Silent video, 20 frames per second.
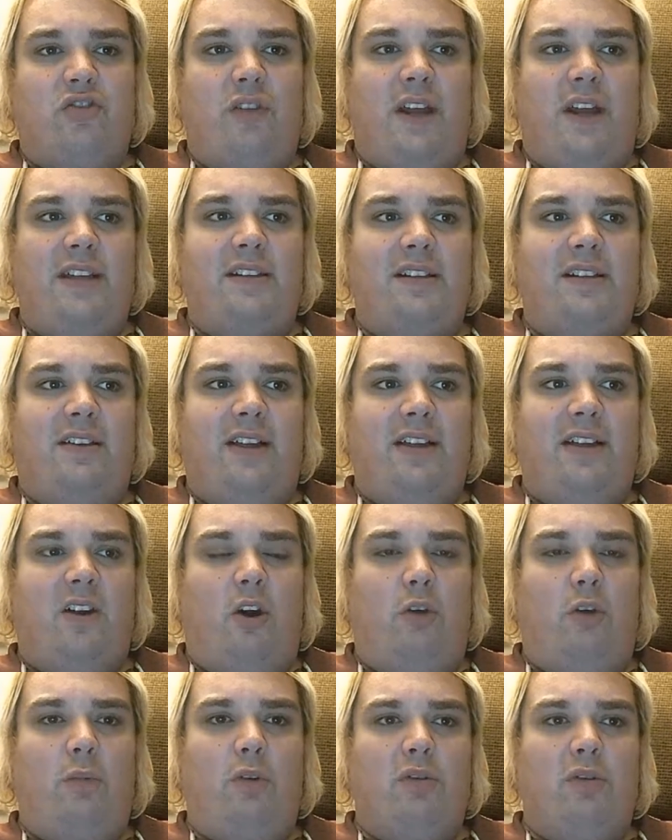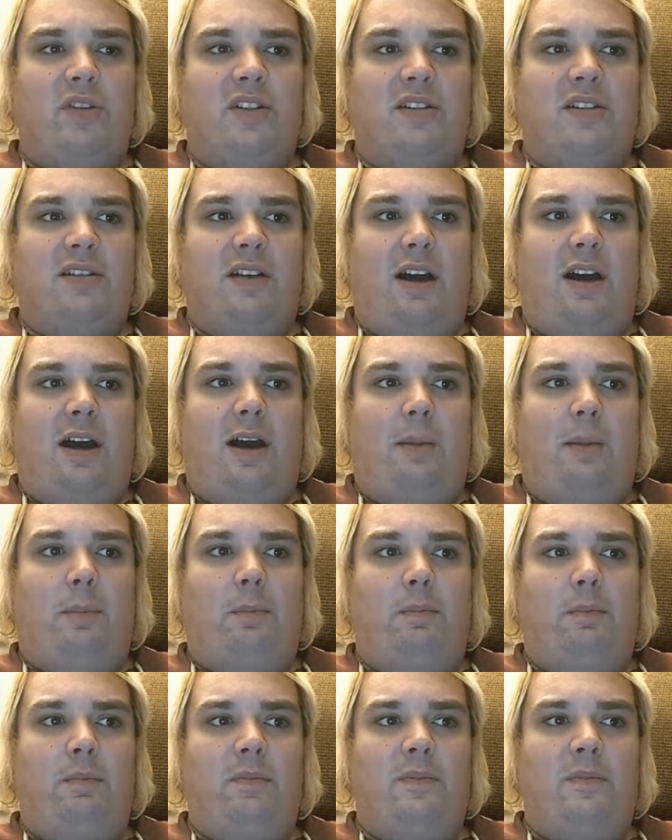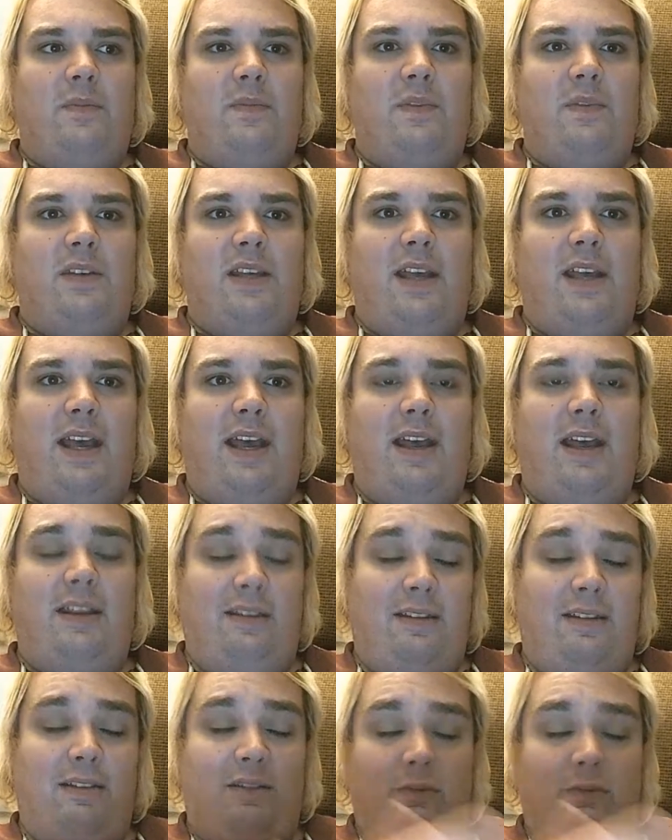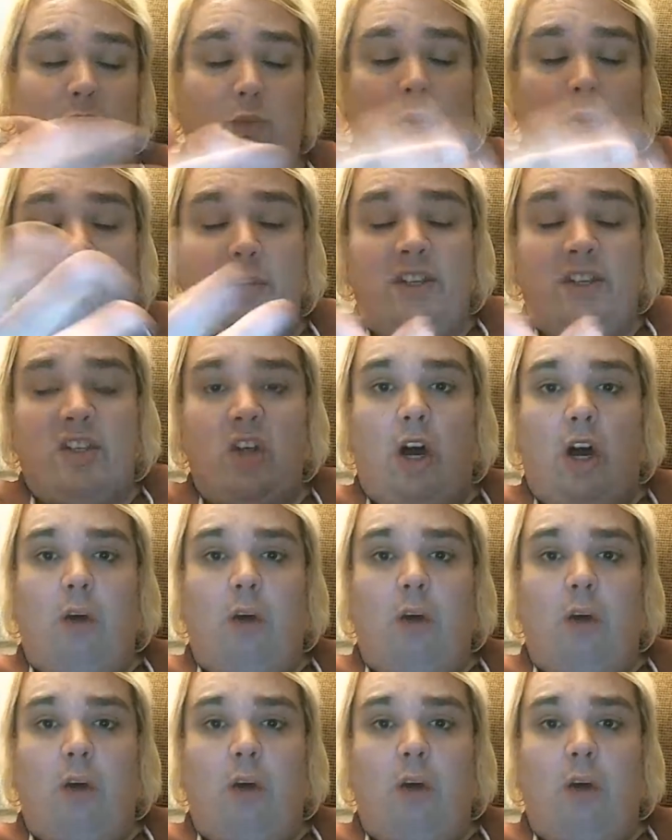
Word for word: to like almost uh, uh, what we saw